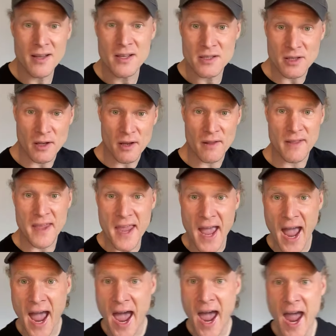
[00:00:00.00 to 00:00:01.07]
so that the
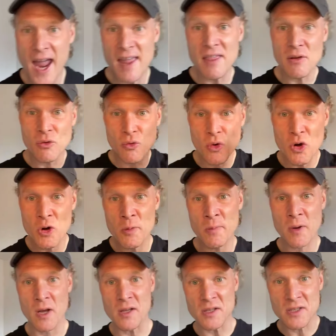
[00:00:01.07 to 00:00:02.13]
air in the room
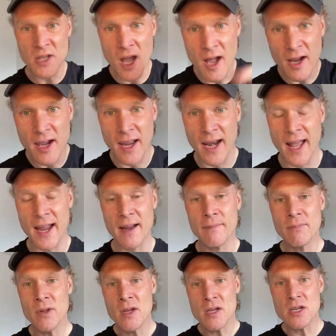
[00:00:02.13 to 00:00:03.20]
can circulate,
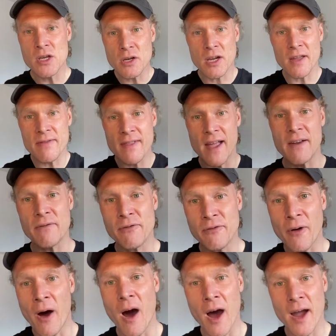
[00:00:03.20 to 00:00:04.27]
you can then
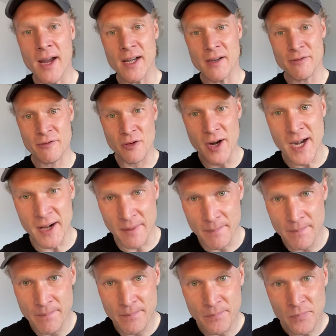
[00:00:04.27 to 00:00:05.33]
find freedom,
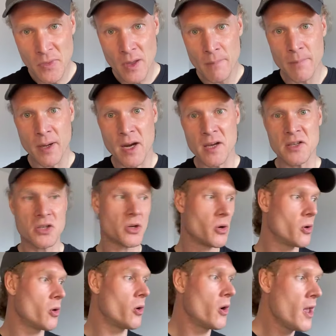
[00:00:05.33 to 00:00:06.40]
because
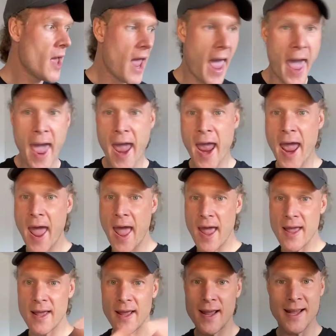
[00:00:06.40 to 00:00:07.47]
your air
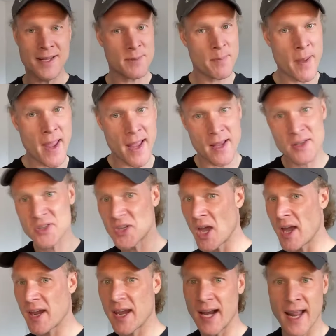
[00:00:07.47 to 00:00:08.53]
is being
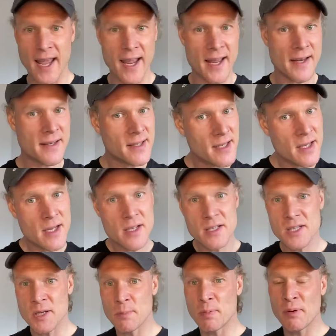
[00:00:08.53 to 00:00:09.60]
circulated
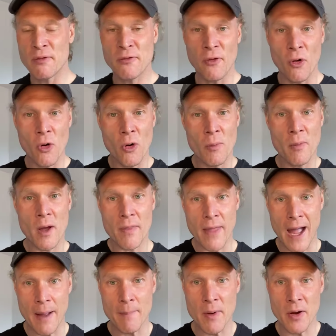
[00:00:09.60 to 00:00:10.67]
to perform
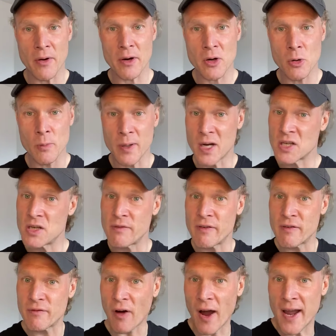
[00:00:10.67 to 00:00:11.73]
that miracle, because you've
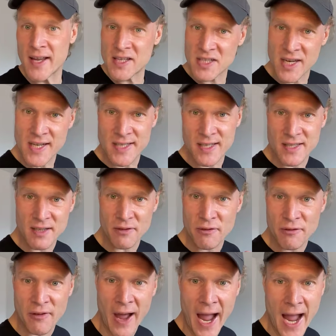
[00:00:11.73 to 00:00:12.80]
invited Jesus to
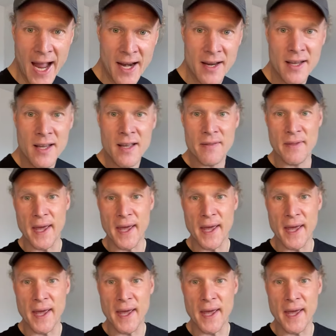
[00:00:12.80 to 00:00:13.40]
fan the